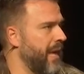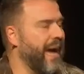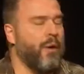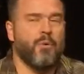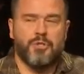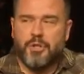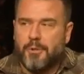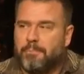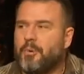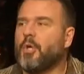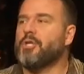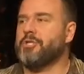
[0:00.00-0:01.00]
I want you to
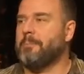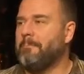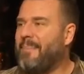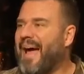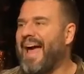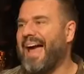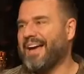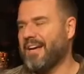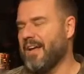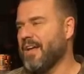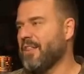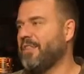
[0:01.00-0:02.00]
push
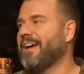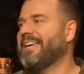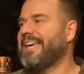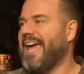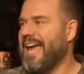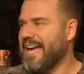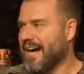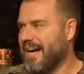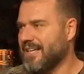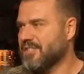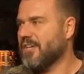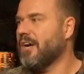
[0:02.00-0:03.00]
back the
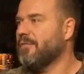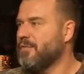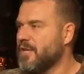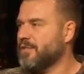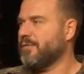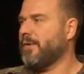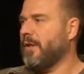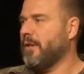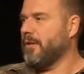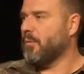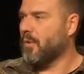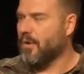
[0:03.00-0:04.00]
chaos of this
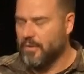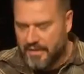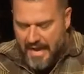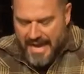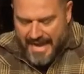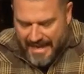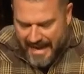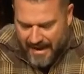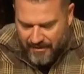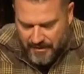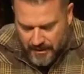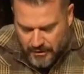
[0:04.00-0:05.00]
fallen world and
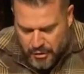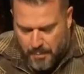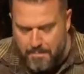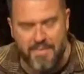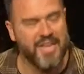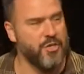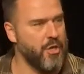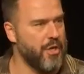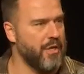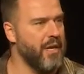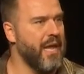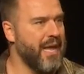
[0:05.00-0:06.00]
have a little
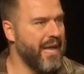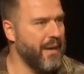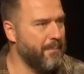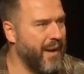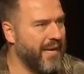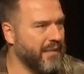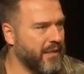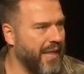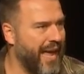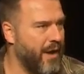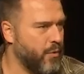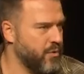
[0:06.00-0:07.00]
dominion in my little
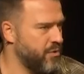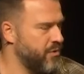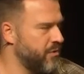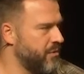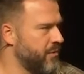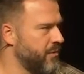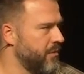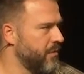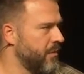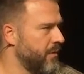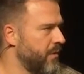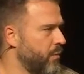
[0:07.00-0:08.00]
house
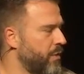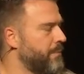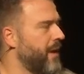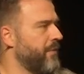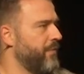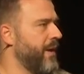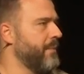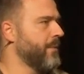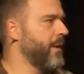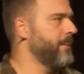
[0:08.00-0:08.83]
with my family.